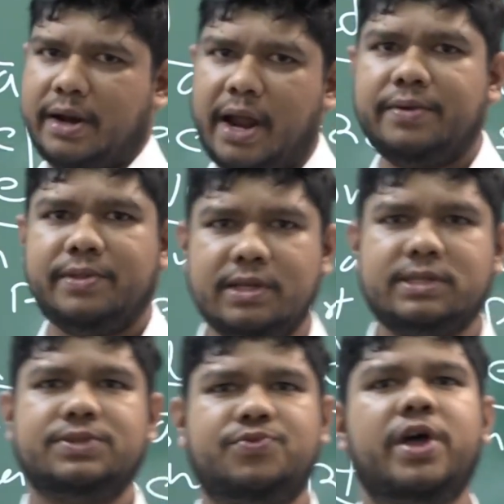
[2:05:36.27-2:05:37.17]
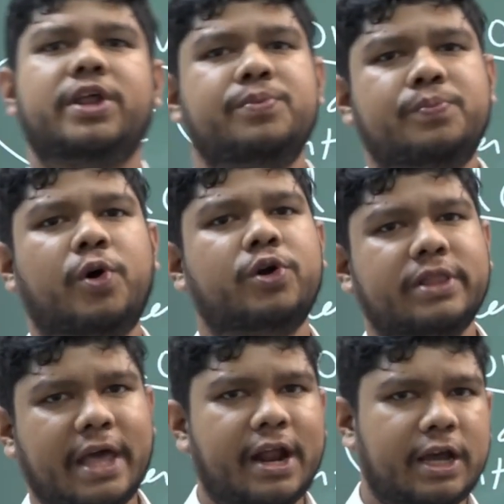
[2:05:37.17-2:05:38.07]
right? This is very
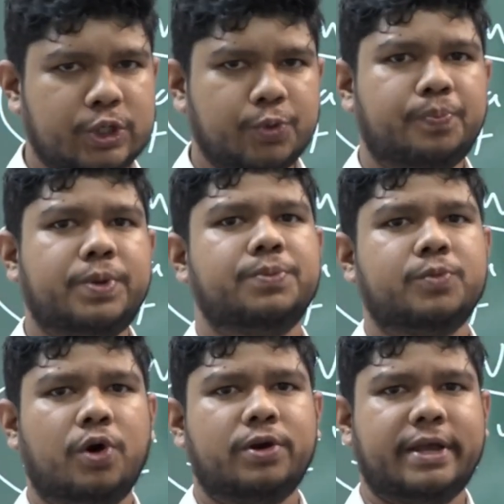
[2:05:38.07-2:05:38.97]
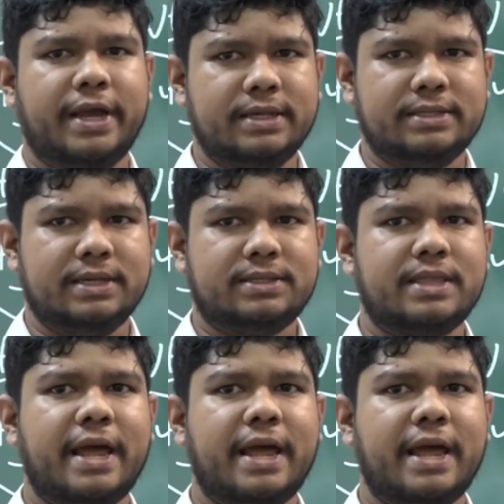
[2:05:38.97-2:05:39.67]
important. There are Supreme Court cases,